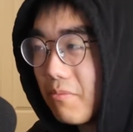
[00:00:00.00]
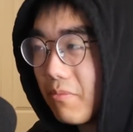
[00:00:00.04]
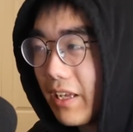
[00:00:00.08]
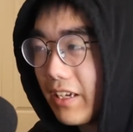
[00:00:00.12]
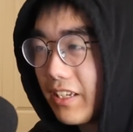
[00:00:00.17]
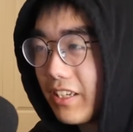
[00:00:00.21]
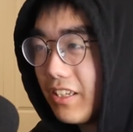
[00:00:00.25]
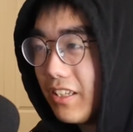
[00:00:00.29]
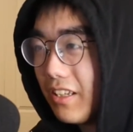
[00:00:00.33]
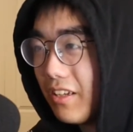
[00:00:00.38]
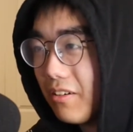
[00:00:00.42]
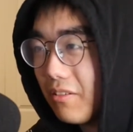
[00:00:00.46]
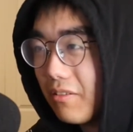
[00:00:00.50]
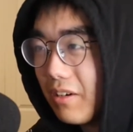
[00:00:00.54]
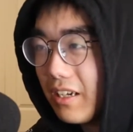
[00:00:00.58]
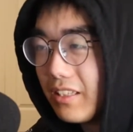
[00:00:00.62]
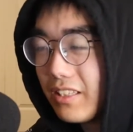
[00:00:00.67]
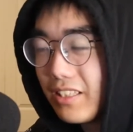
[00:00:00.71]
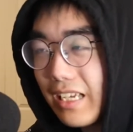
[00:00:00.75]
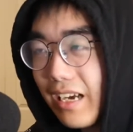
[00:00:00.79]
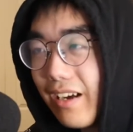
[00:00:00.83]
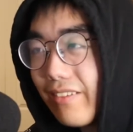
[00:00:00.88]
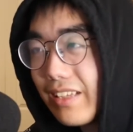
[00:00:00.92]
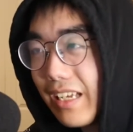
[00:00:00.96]
like, you know,
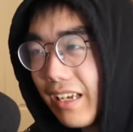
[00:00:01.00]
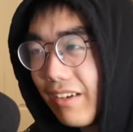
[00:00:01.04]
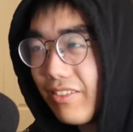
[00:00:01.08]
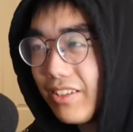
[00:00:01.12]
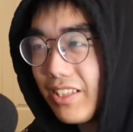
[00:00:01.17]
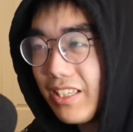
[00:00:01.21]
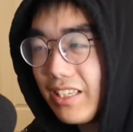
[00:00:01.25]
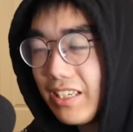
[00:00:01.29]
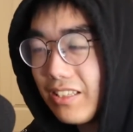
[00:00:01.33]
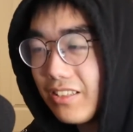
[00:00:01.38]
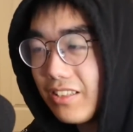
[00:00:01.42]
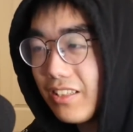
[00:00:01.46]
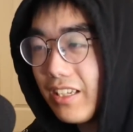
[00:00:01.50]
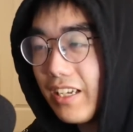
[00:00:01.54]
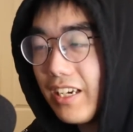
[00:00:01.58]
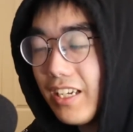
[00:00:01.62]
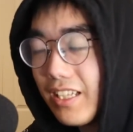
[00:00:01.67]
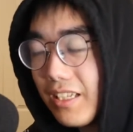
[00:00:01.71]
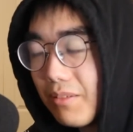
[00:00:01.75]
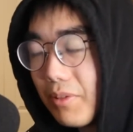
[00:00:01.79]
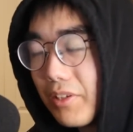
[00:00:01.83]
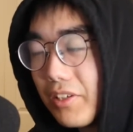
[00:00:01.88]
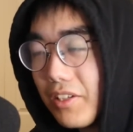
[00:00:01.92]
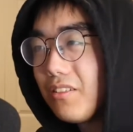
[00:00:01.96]
adapt everything into the
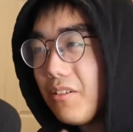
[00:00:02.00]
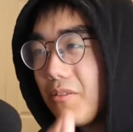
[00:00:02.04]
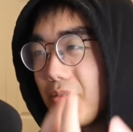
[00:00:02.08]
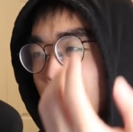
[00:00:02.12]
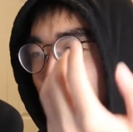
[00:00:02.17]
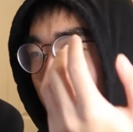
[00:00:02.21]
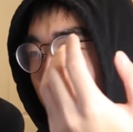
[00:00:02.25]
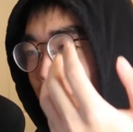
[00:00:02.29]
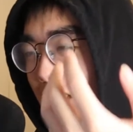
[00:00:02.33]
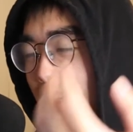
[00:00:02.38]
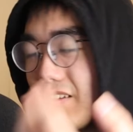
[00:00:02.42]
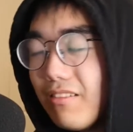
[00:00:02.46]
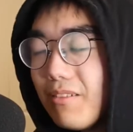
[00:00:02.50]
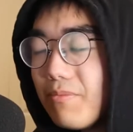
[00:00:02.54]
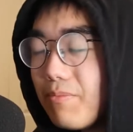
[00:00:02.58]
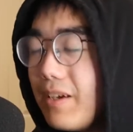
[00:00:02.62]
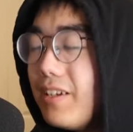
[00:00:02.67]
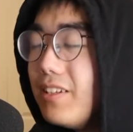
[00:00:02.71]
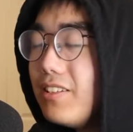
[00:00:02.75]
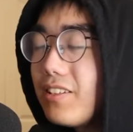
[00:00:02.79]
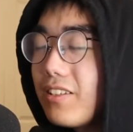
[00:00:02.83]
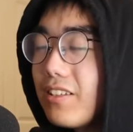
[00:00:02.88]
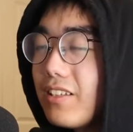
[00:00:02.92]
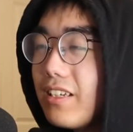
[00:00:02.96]
anime. So they were
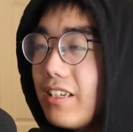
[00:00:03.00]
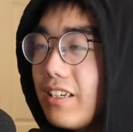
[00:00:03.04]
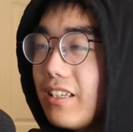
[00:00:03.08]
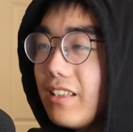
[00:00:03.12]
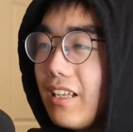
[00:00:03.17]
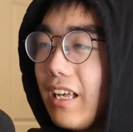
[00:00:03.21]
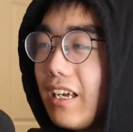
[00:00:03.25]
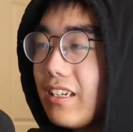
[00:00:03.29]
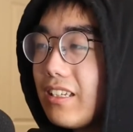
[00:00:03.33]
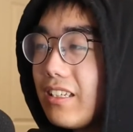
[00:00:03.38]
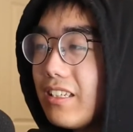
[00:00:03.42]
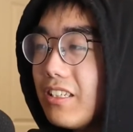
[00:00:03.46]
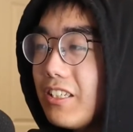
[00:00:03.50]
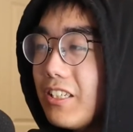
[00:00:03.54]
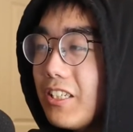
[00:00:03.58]
basically in like